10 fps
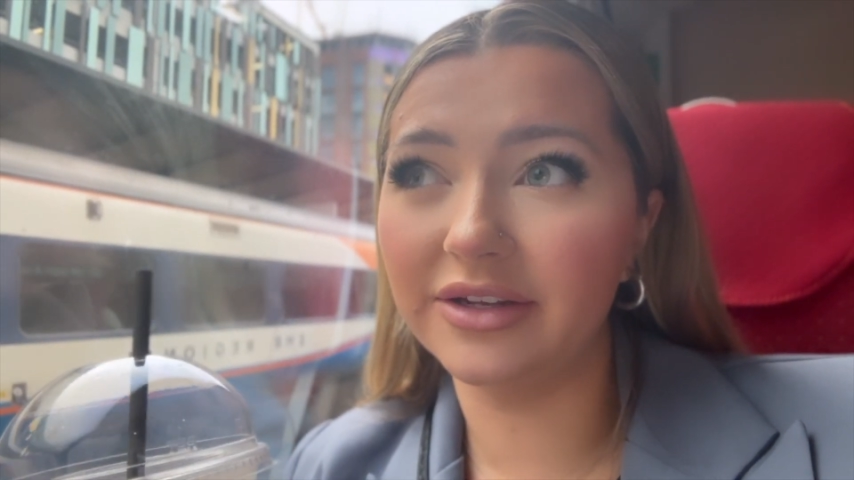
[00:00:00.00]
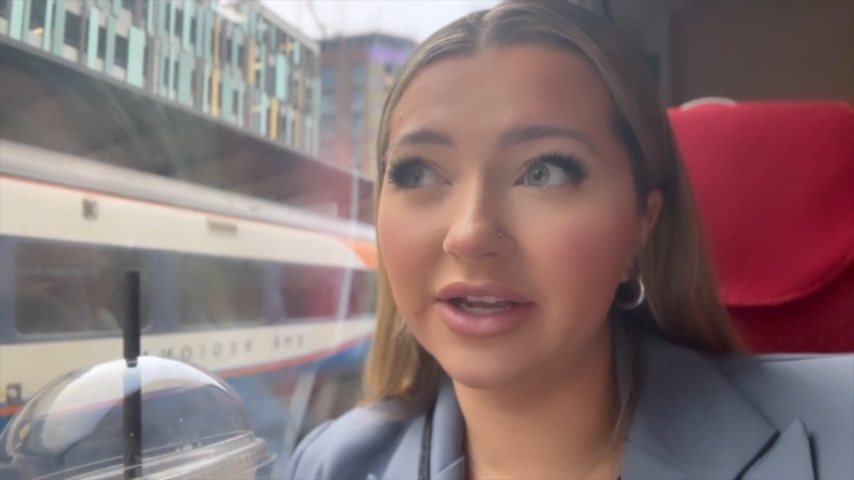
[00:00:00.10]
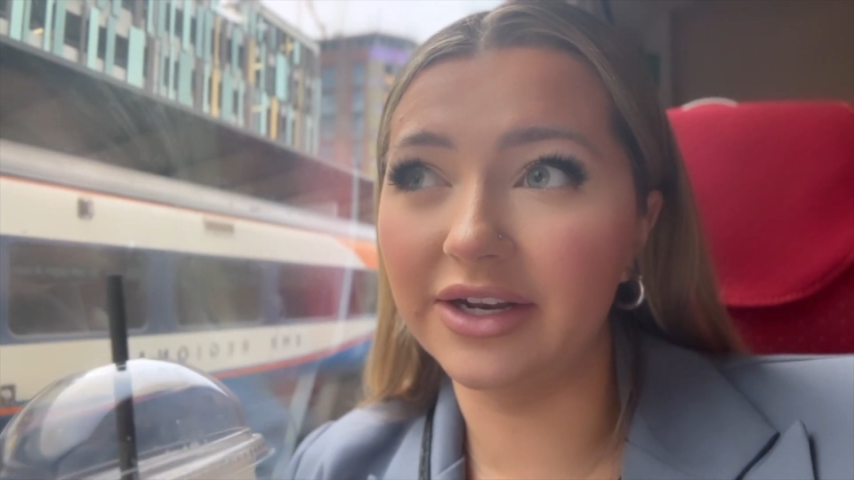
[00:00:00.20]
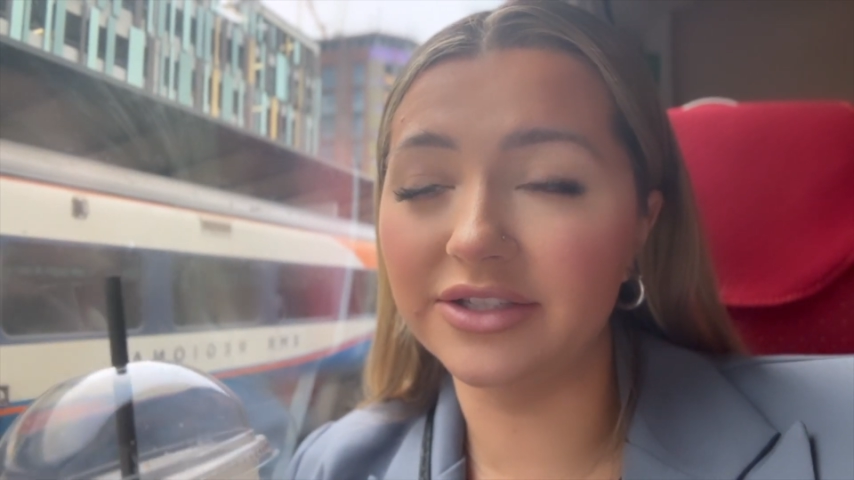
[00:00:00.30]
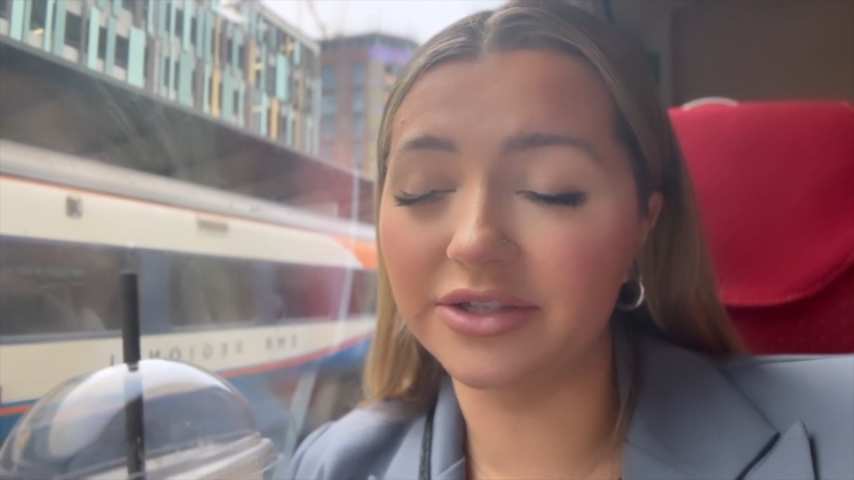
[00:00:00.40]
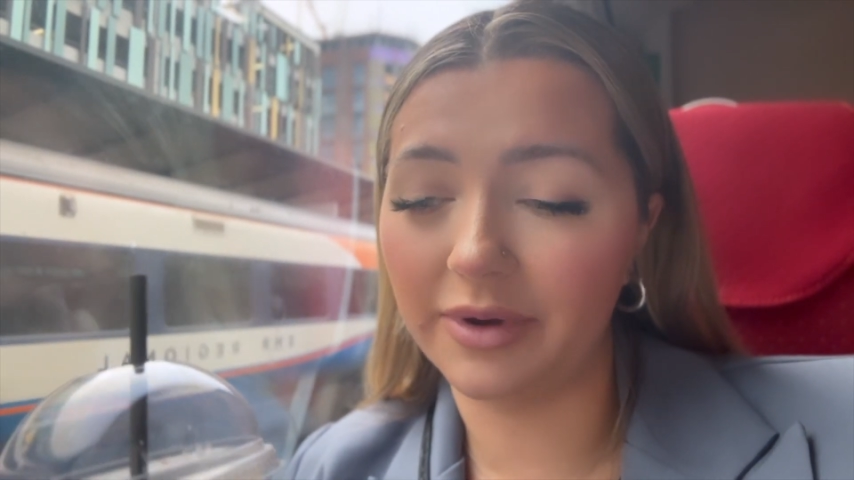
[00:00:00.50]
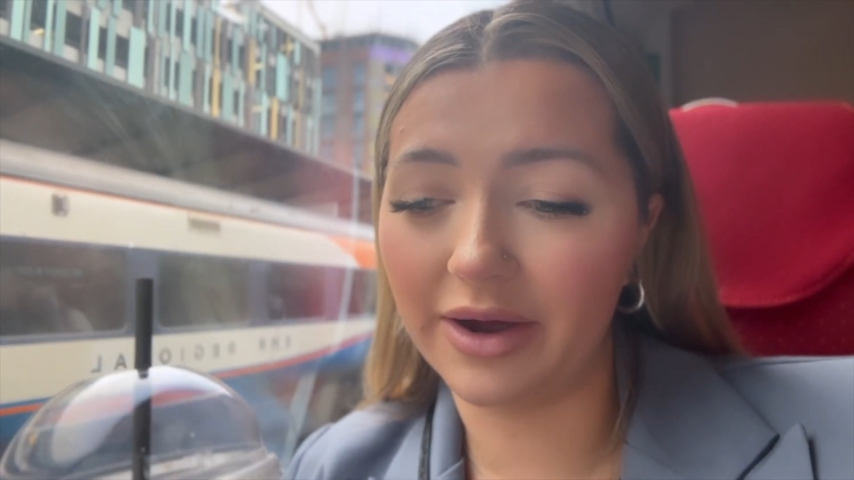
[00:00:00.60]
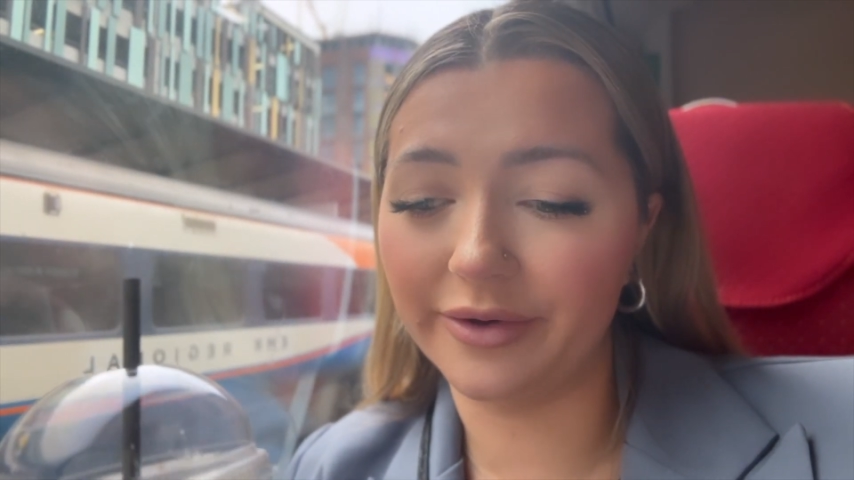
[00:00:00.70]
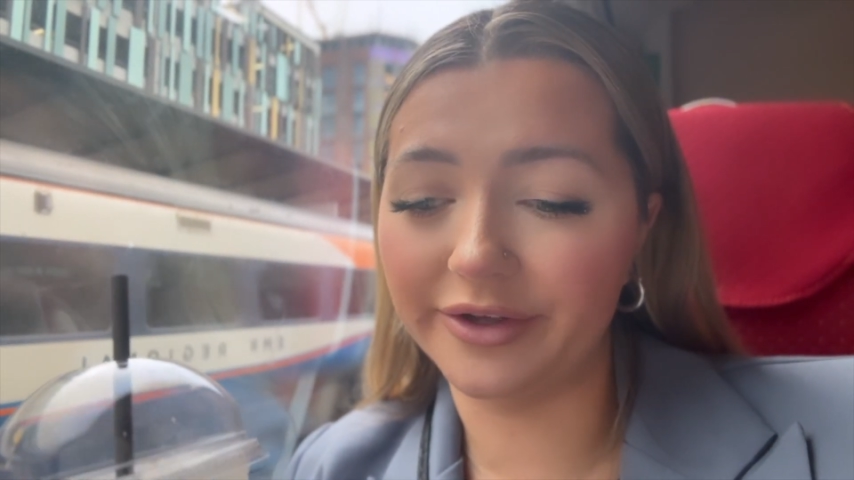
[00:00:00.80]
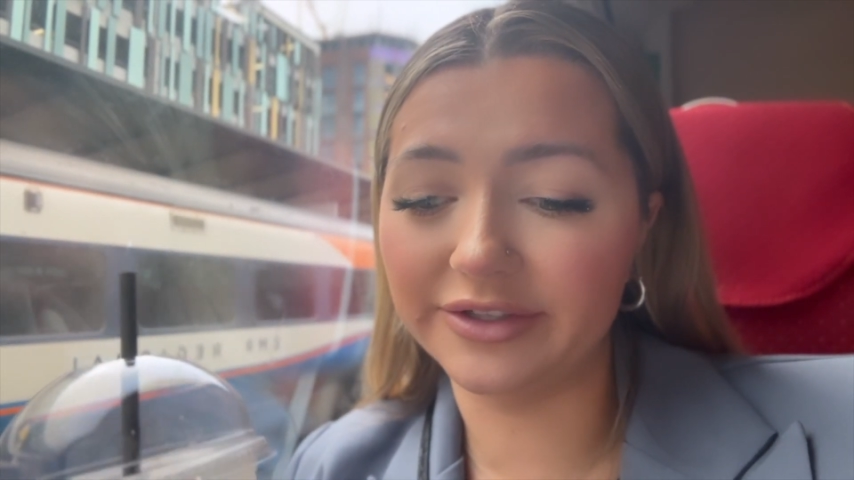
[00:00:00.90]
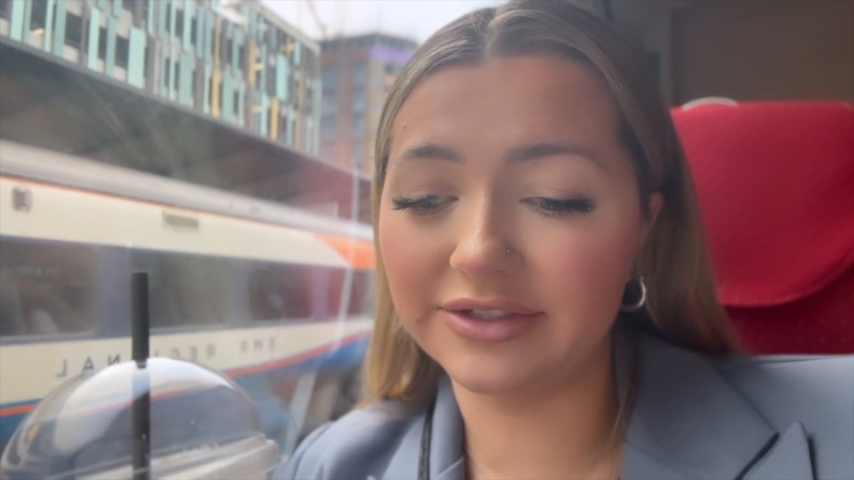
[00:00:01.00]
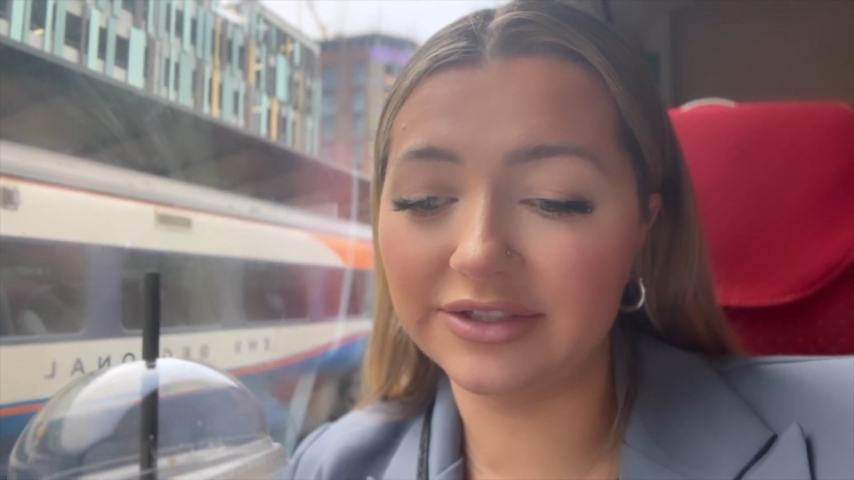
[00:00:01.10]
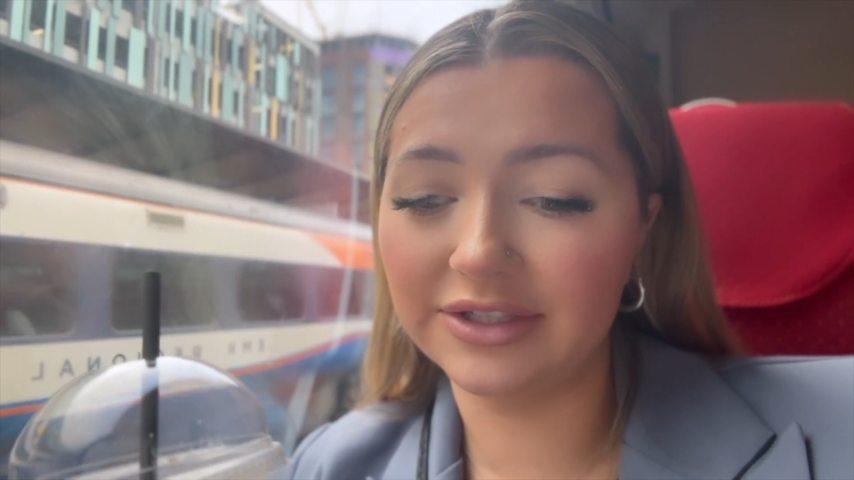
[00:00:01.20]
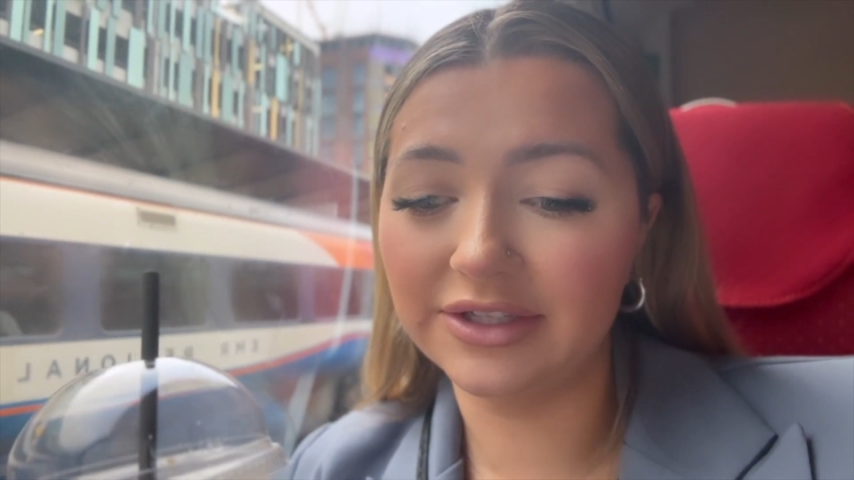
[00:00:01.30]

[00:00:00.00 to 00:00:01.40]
nearly 2 hours.